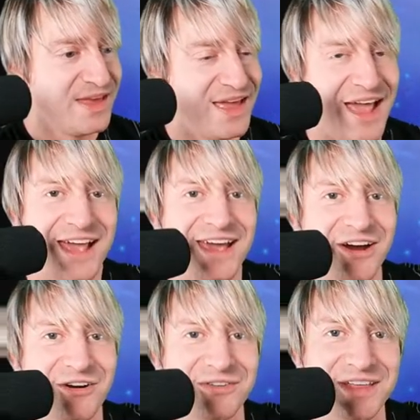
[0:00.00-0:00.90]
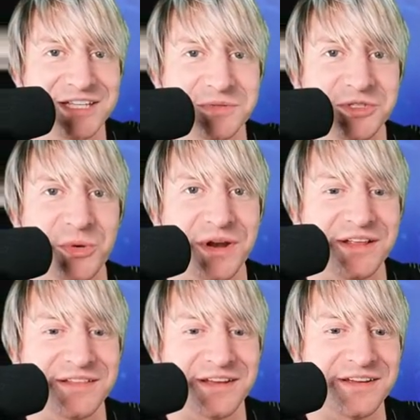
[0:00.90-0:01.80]
Hey, Carol, thanks for
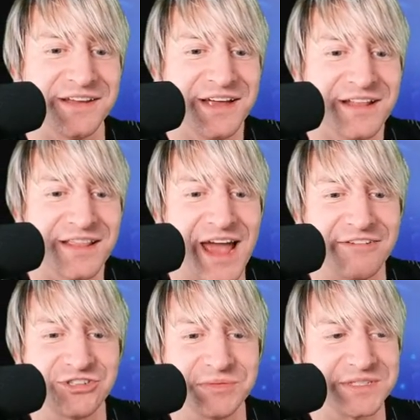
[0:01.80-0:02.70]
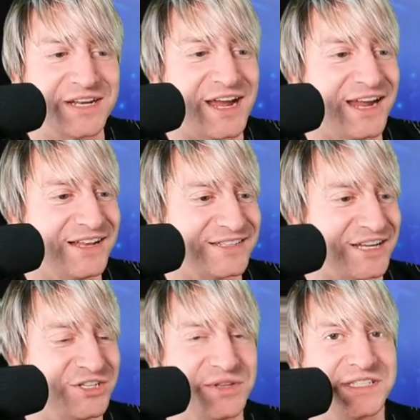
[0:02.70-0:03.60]
joining the live stream tonight.
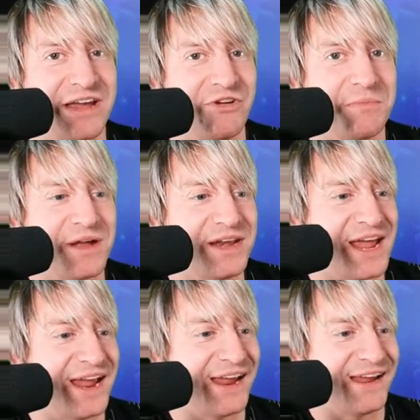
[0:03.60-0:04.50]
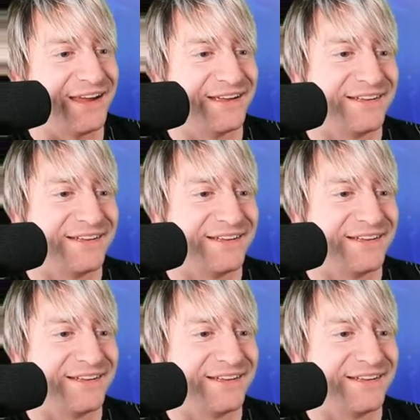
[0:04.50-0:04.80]
I do this every Monday.